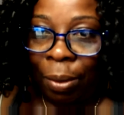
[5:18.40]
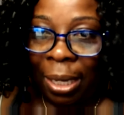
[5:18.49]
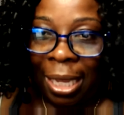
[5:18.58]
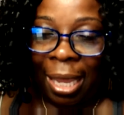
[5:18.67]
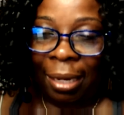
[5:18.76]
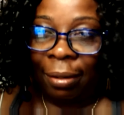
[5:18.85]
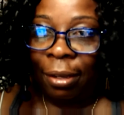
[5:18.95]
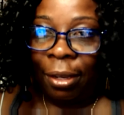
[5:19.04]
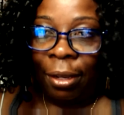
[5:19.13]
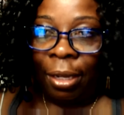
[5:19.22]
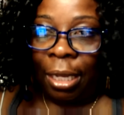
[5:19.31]
again,
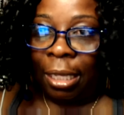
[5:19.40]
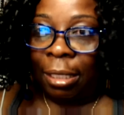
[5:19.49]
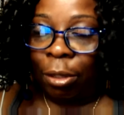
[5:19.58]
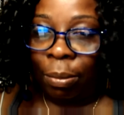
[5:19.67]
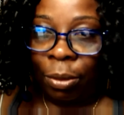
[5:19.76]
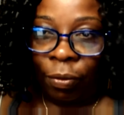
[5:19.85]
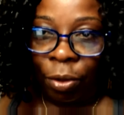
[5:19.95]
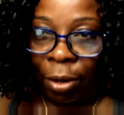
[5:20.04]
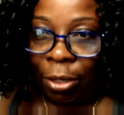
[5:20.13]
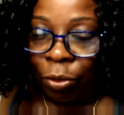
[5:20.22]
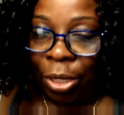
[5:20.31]
in terms of
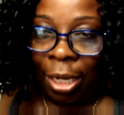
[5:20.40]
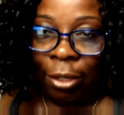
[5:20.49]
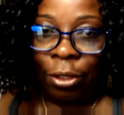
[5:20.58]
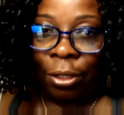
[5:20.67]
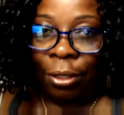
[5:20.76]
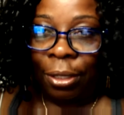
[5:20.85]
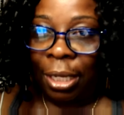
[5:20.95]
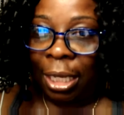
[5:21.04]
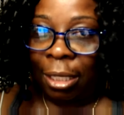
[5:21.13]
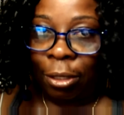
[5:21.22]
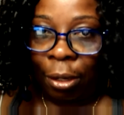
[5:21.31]
your education,
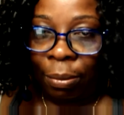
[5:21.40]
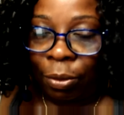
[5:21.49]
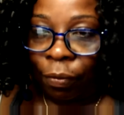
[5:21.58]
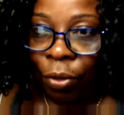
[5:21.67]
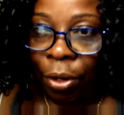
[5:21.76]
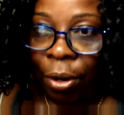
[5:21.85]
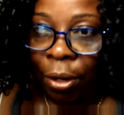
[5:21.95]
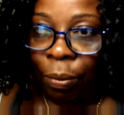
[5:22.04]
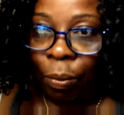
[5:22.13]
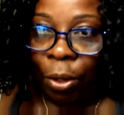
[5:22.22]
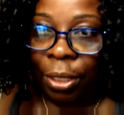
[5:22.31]
in terms of the
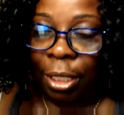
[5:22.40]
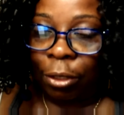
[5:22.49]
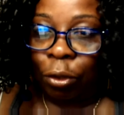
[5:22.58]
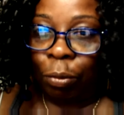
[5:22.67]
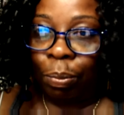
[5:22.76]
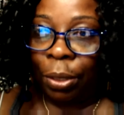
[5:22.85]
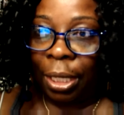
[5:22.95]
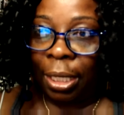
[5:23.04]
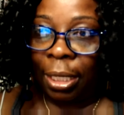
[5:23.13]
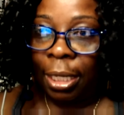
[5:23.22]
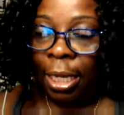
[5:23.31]
hard work that you put
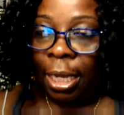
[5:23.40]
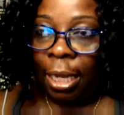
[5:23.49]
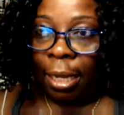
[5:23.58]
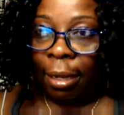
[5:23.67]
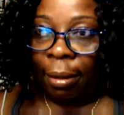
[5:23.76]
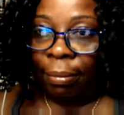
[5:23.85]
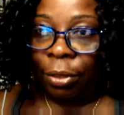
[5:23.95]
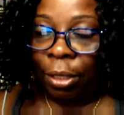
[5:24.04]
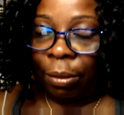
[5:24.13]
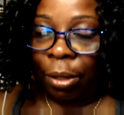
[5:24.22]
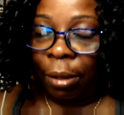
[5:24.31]
in
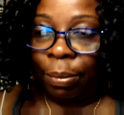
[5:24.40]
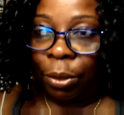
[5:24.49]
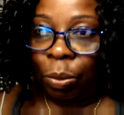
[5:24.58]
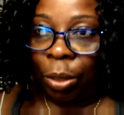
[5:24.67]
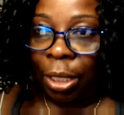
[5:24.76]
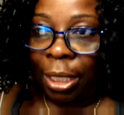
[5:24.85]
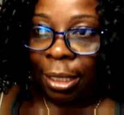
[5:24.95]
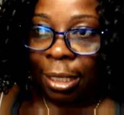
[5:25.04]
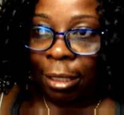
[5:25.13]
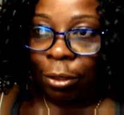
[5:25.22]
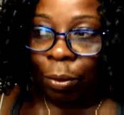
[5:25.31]
to accomplish what it
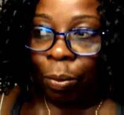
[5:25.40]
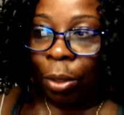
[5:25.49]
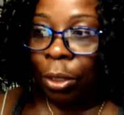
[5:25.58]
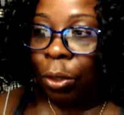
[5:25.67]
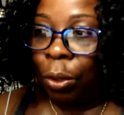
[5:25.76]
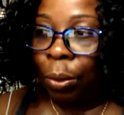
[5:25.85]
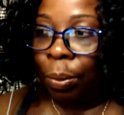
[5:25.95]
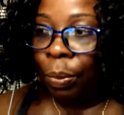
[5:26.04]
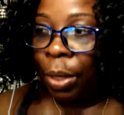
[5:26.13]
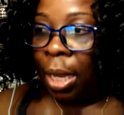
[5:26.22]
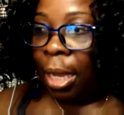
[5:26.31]
is that you want
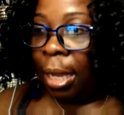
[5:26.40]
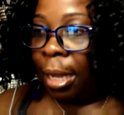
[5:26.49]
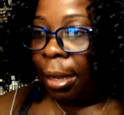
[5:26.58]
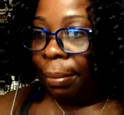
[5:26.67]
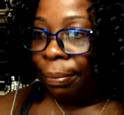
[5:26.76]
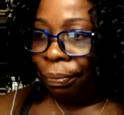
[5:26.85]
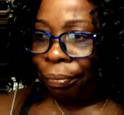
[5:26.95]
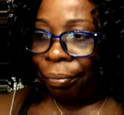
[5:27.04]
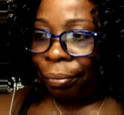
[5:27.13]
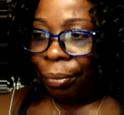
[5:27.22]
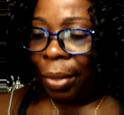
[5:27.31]
to, um,
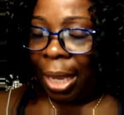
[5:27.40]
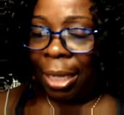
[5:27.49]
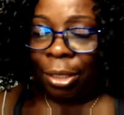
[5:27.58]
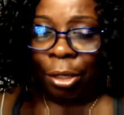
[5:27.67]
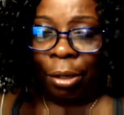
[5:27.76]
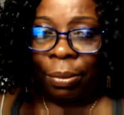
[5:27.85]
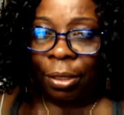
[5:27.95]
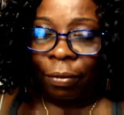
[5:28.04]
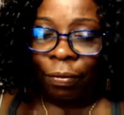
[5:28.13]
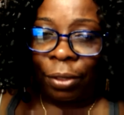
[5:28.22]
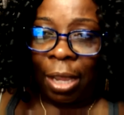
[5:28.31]
in terms
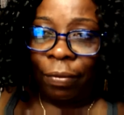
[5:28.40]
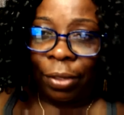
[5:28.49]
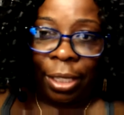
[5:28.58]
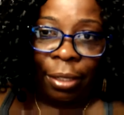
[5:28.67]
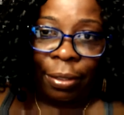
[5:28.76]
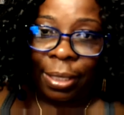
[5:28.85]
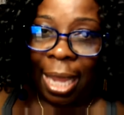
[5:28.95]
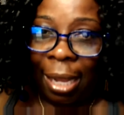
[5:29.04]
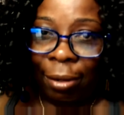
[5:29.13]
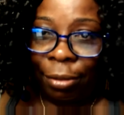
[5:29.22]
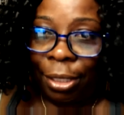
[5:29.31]
of leveling your
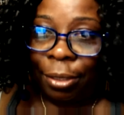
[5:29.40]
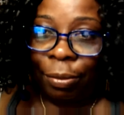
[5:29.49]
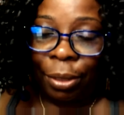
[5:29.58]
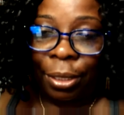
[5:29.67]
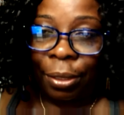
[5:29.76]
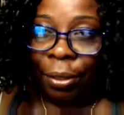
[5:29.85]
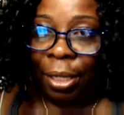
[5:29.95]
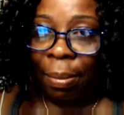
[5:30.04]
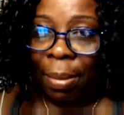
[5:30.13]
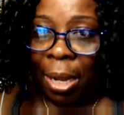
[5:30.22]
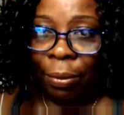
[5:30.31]
salary to a certain
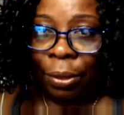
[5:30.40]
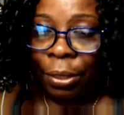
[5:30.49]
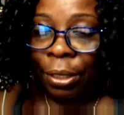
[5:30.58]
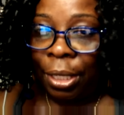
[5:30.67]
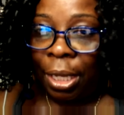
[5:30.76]
amount,